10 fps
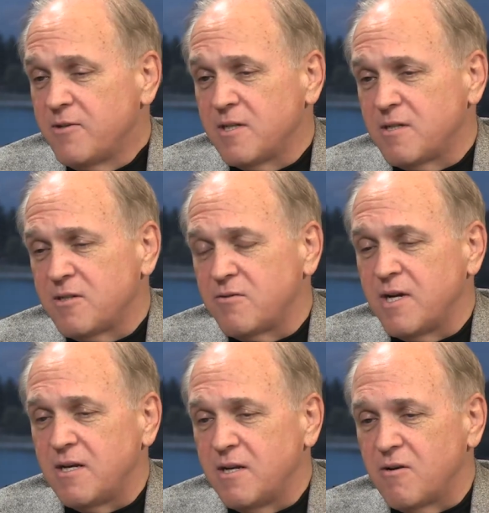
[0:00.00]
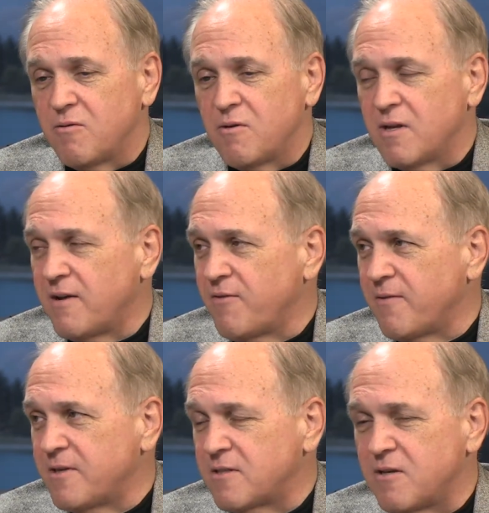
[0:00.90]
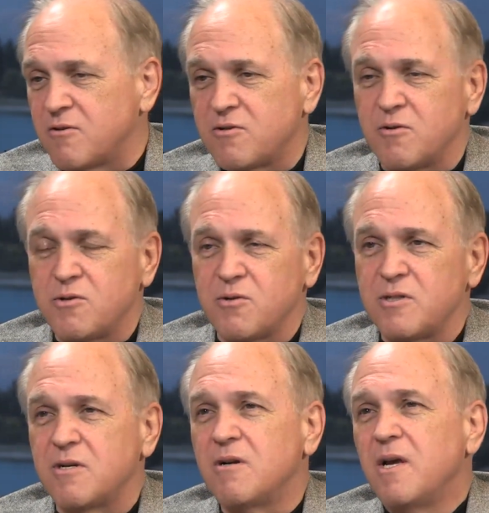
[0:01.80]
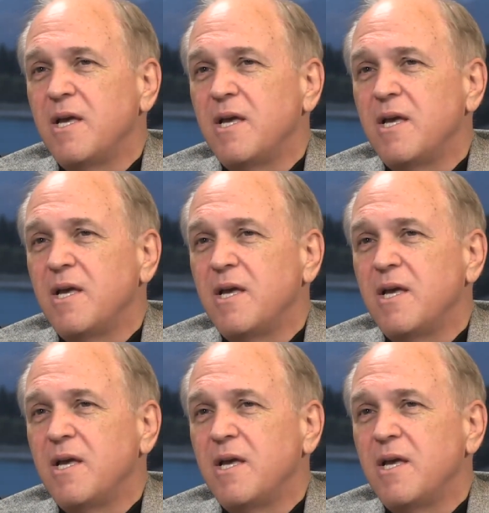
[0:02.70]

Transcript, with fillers: Just a straight, you know, whole life, obviously, there's no choice there.